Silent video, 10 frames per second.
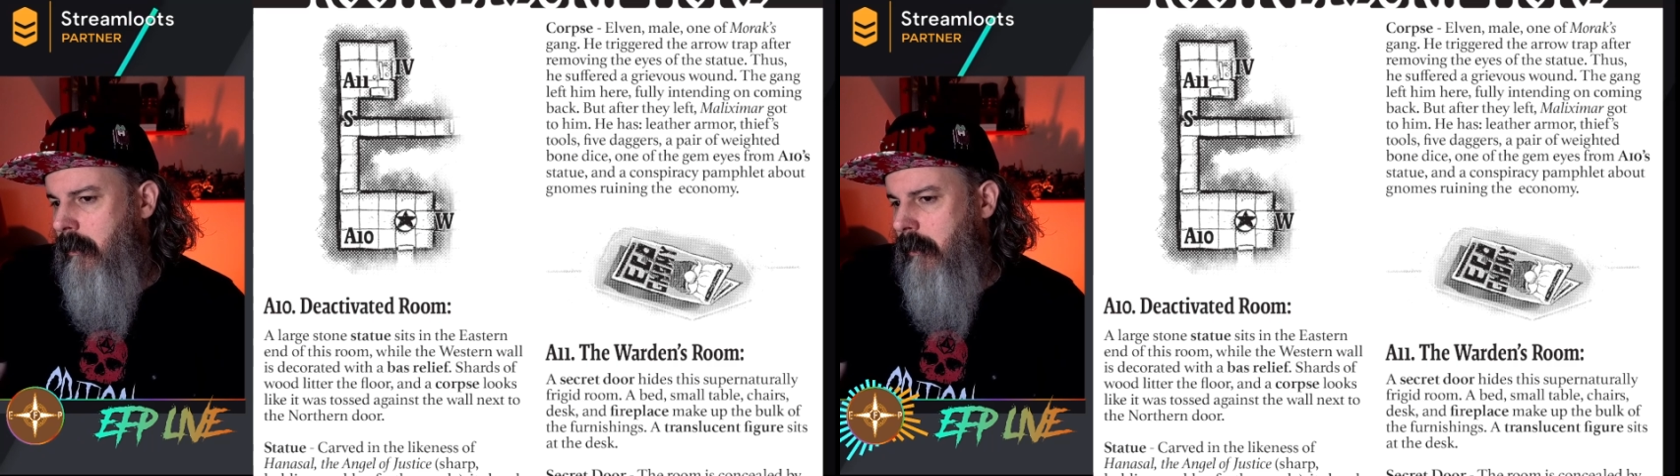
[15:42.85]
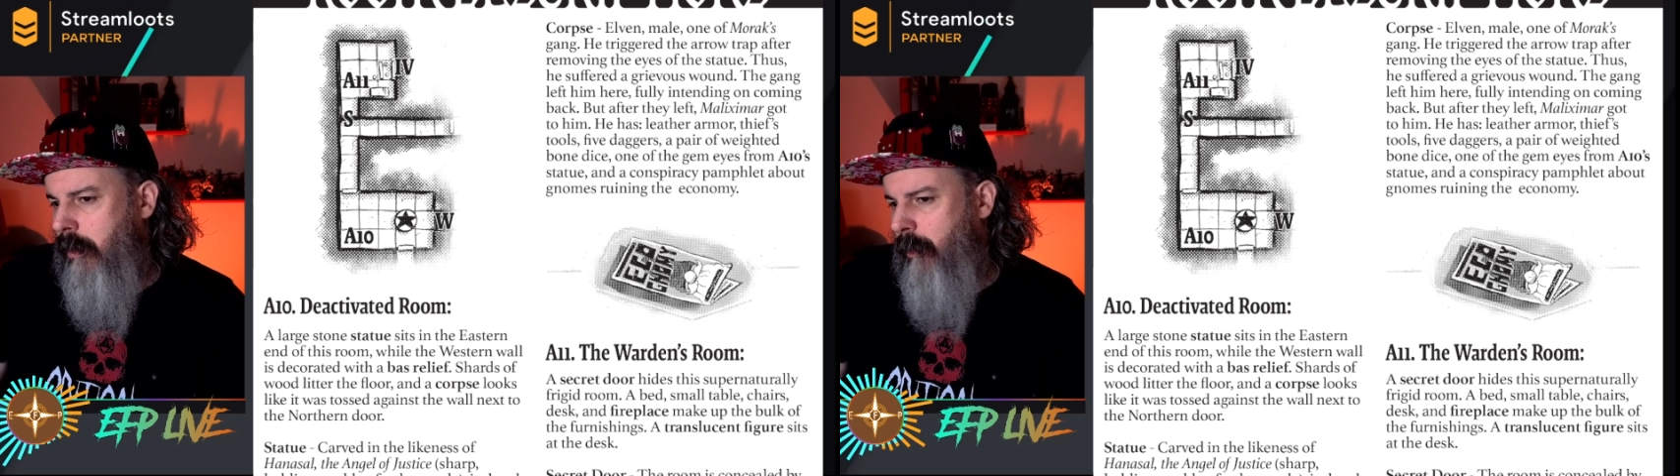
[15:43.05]

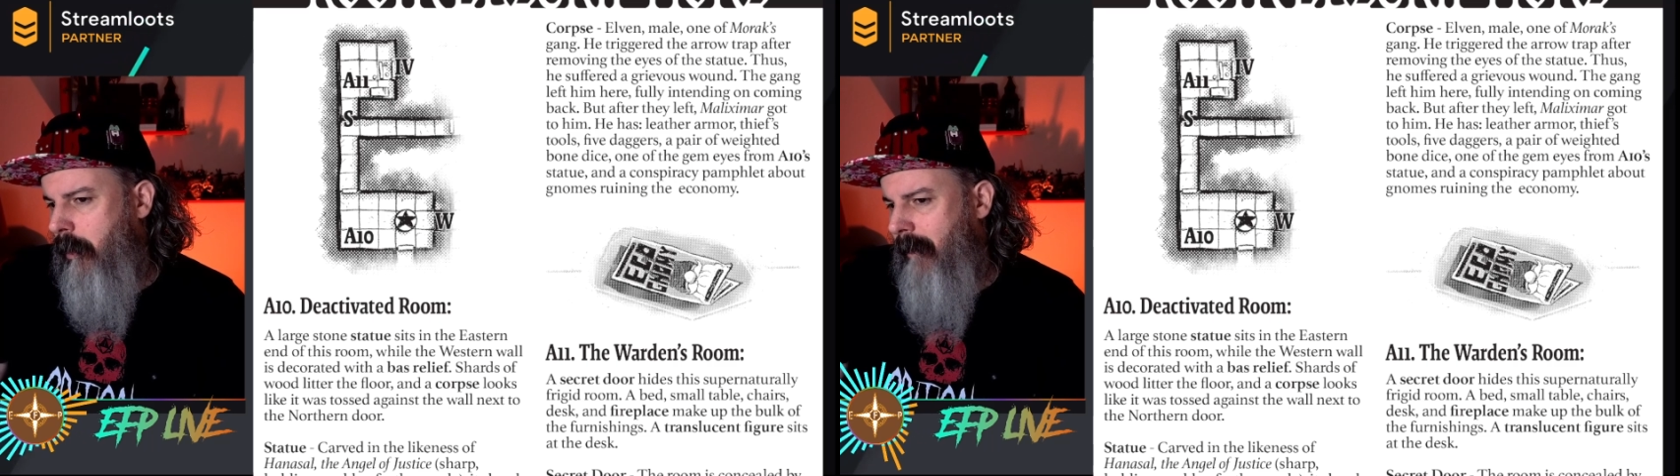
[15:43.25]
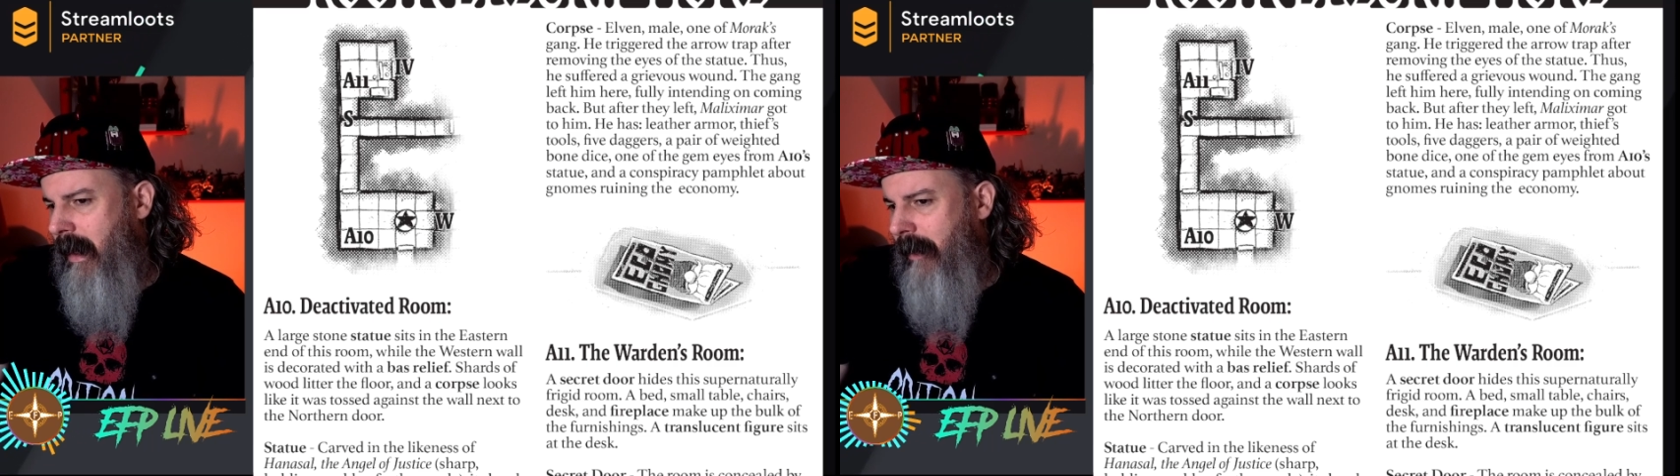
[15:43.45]
A little more
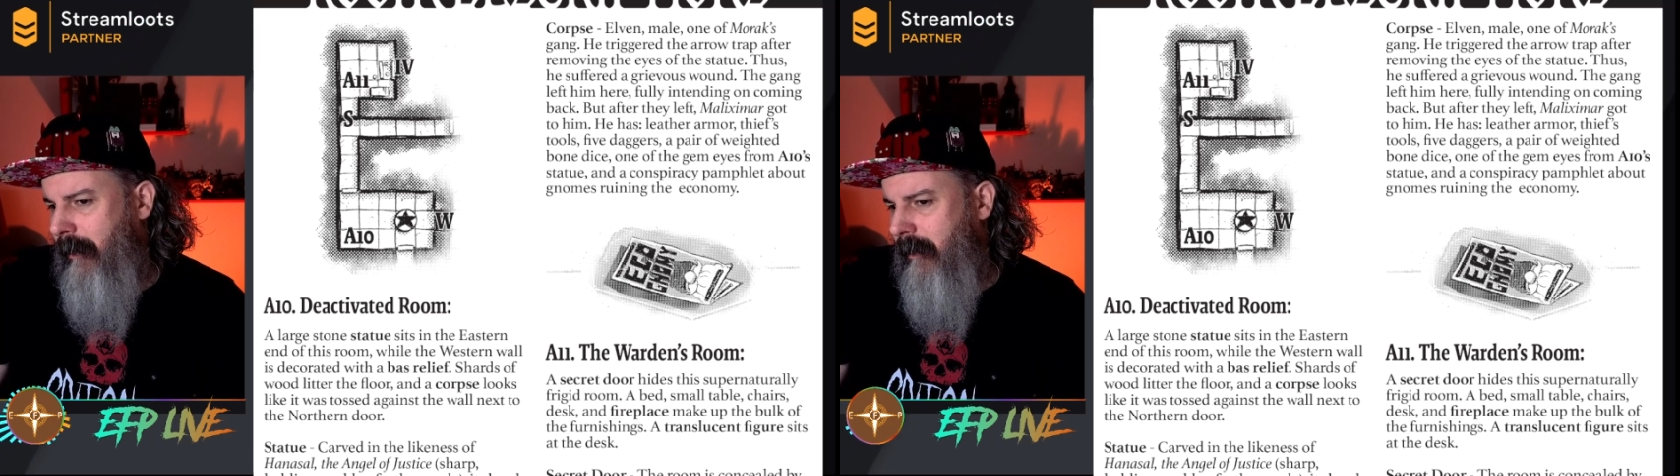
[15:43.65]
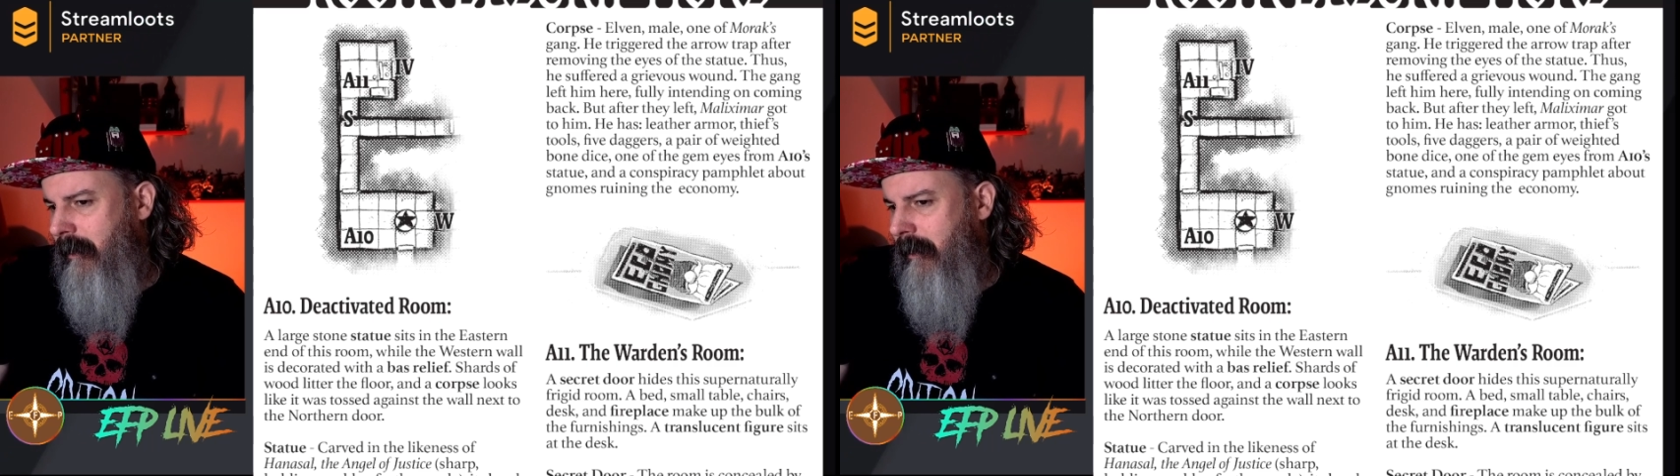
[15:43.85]
modern?